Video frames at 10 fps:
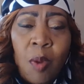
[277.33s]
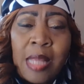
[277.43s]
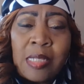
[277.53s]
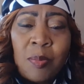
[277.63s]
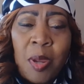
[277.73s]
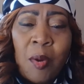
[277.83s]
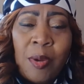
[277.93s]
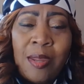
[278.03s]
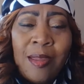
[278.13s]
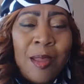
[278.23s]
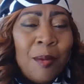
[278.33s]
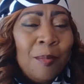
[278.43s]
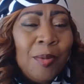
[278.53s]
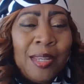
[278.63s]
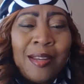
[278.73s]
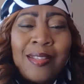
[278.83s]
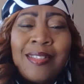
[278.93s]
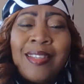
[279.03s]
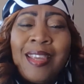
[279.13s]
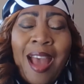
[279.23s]
Raspberry,
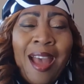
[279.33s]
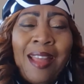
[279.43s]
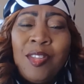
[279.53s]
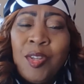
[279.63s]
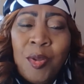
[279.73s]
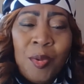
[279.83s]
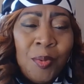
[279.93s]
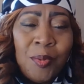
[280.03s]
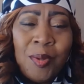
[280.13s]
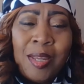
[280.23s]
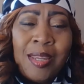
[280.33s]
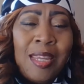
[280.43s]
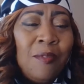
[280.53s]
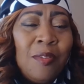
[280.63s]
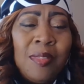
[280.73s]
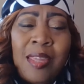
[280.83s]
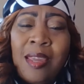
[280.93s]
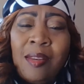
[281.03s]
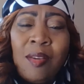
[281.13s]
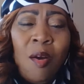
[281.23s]
because God knew, even
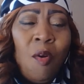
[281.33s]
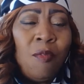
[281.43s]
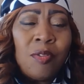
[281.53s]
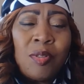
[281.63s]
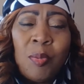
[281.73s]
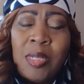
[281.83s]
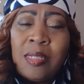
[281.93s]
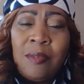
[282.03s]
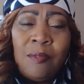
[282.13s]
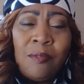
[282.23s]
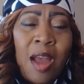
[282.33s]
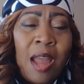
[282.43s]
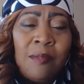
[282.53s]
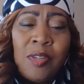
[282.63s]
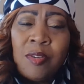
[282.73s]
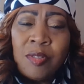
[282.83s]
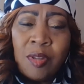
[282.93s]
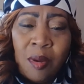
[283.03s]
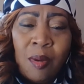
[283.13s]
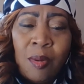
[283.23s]
then, over 25 years
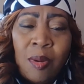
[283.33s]
ago,